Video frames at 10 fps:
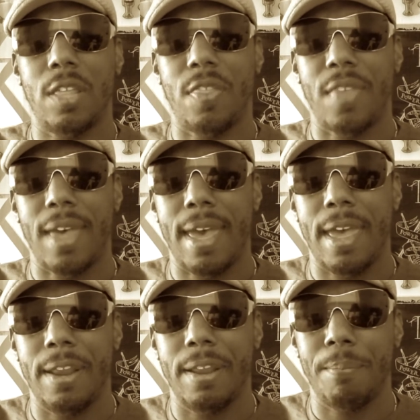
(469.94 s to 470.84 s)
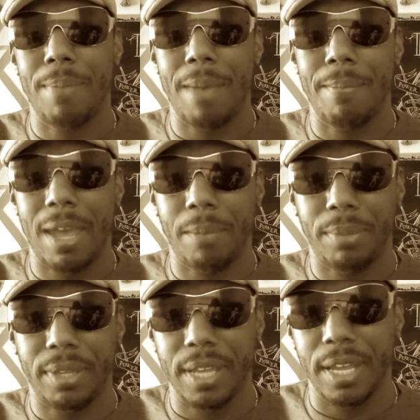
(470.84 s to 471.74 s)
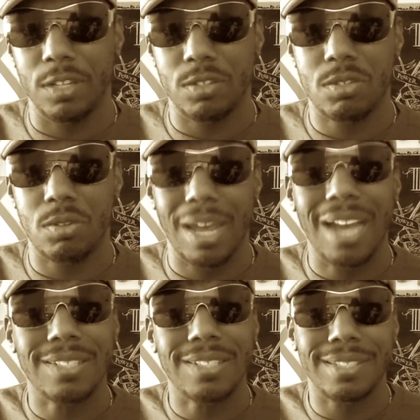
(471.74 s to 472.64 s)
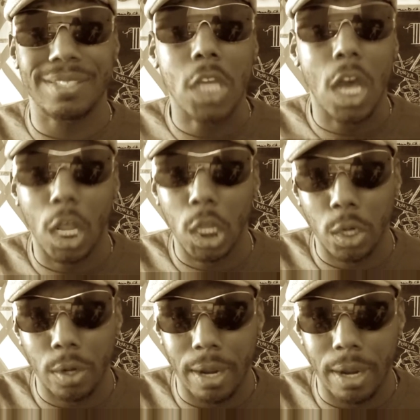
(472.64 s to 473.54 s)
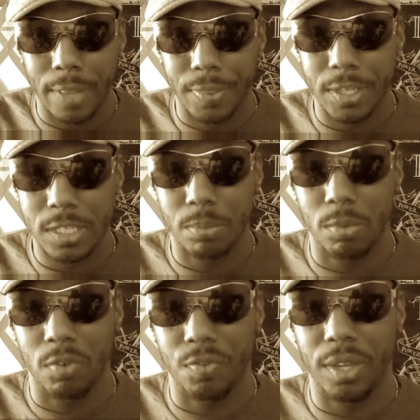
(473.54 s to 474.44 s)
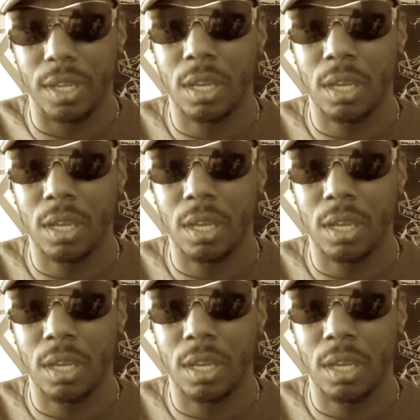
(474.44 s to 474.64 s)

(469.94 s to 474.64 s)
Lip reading: than Batman Begins. You actually see color in this movie.